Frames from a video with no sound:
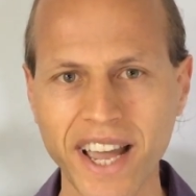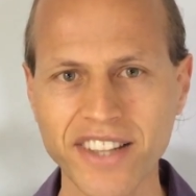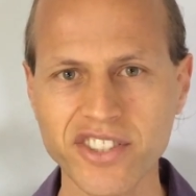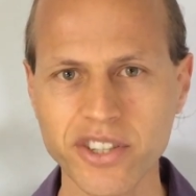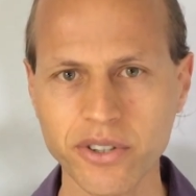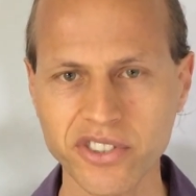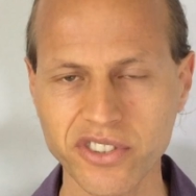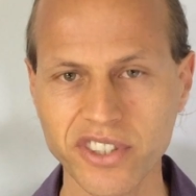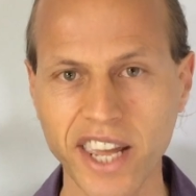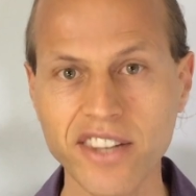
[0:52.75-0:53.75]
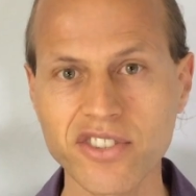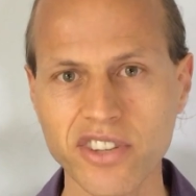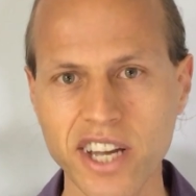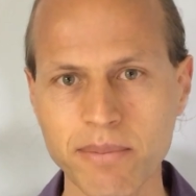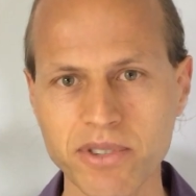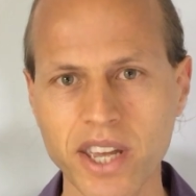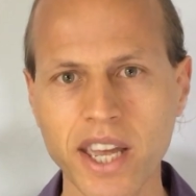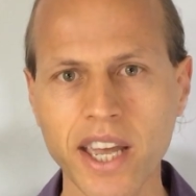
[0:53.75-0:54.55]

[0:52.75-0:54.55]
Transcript: antioxidant enzymes,